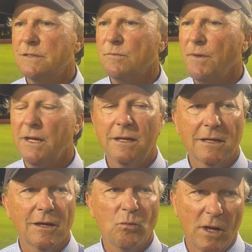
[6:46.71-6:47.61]
to make
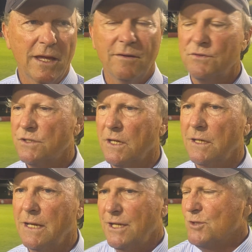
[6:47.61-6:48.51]
uh, waves
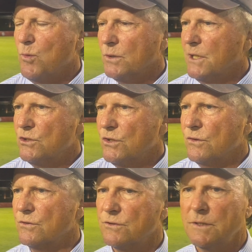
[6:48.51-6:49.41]
in any sport they choose.